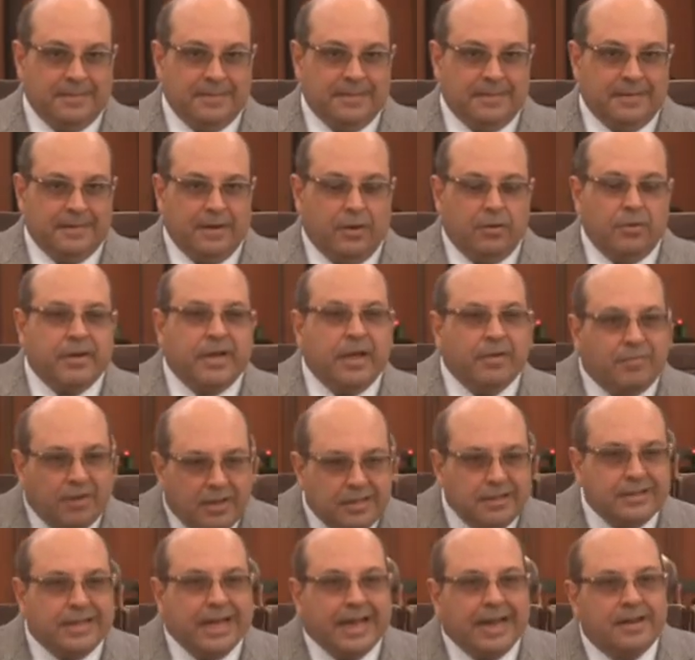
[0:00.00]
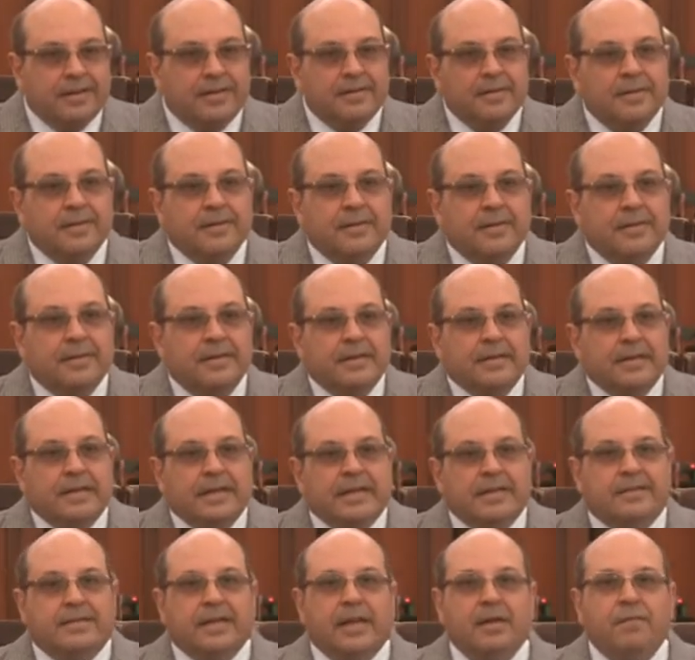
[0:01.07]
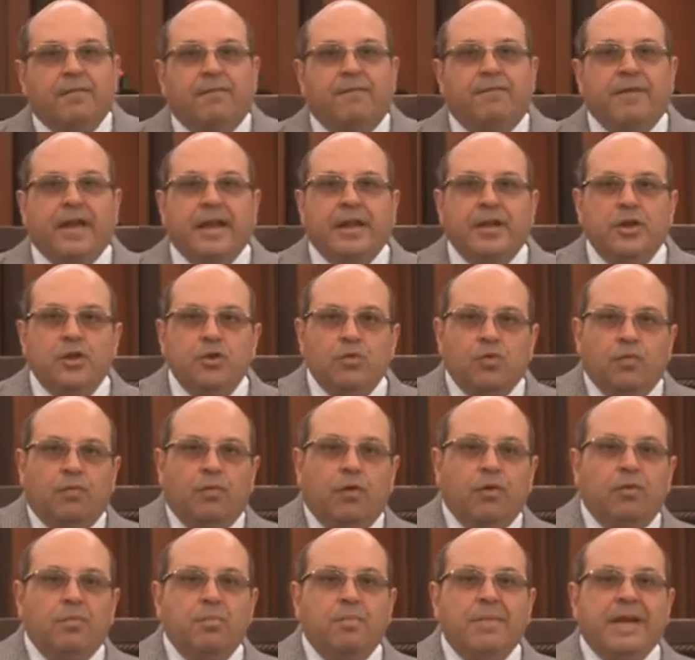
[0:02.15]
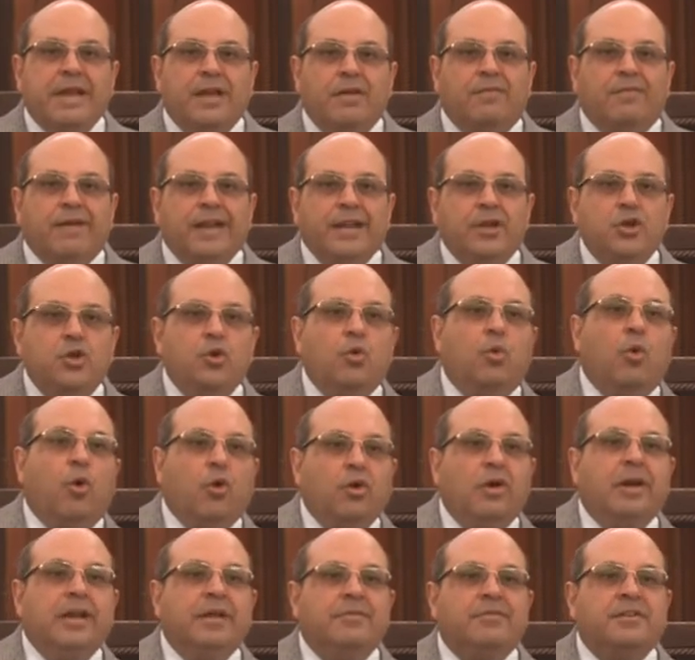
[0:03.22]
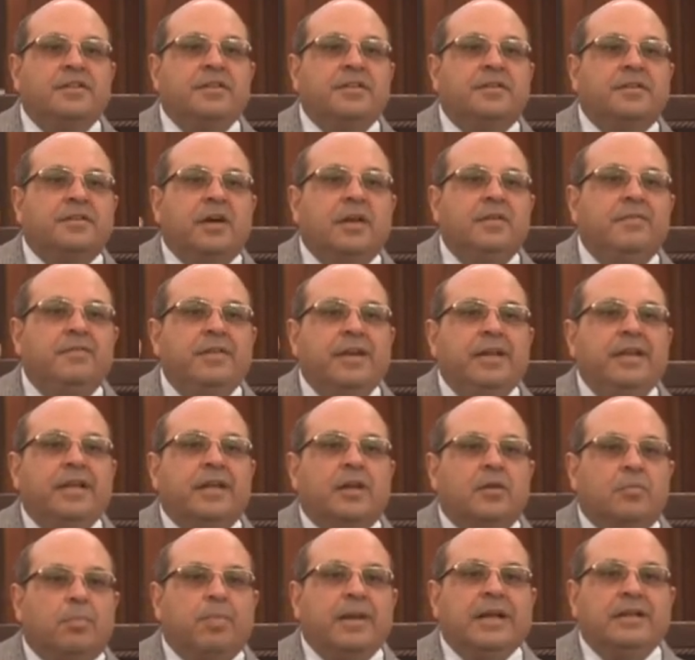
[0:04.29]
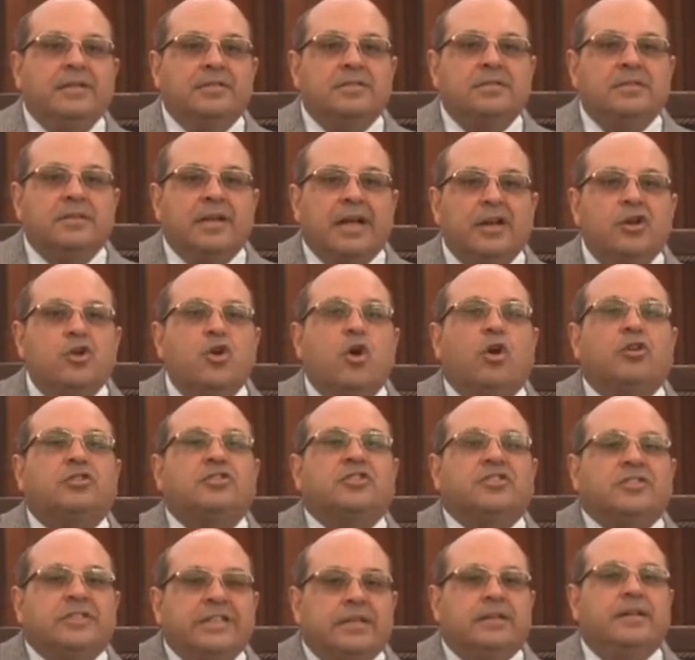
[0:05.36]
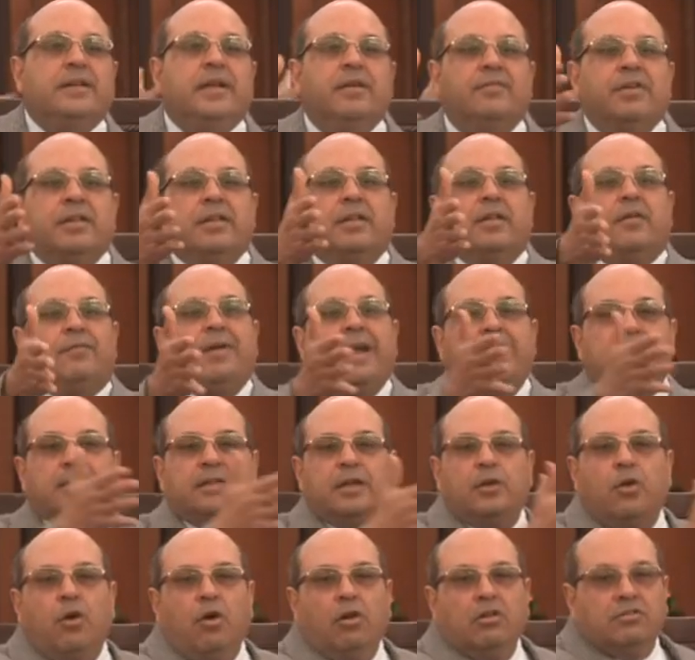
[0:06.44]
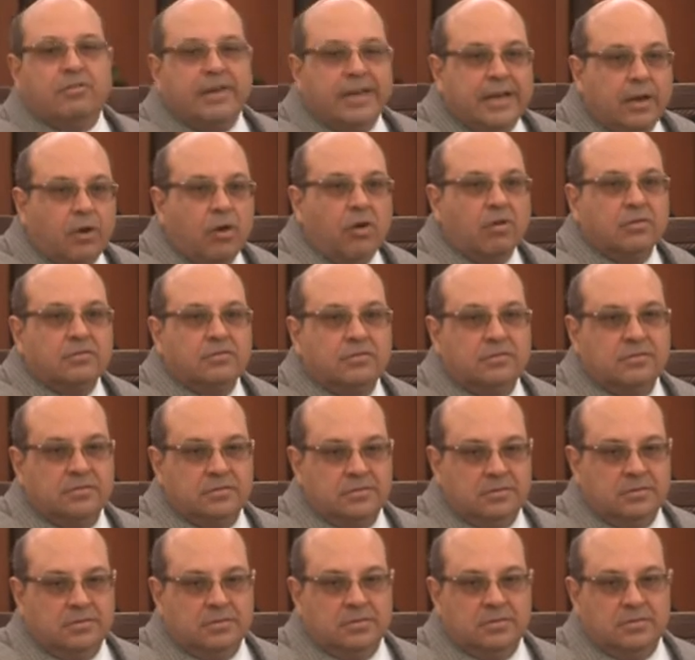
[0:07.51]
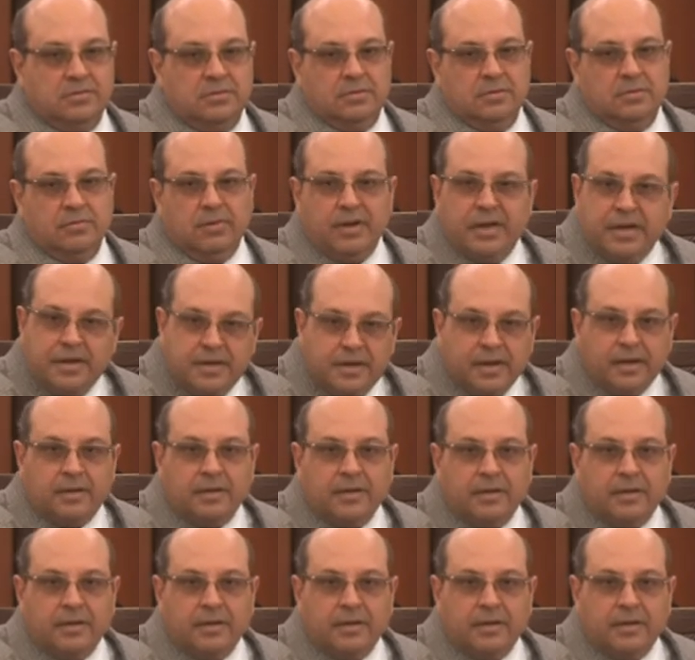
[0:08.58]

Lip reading: Now, given that, he said venue would mean venue only, which is convenient place, and not seat, given the fact that all three laws were India.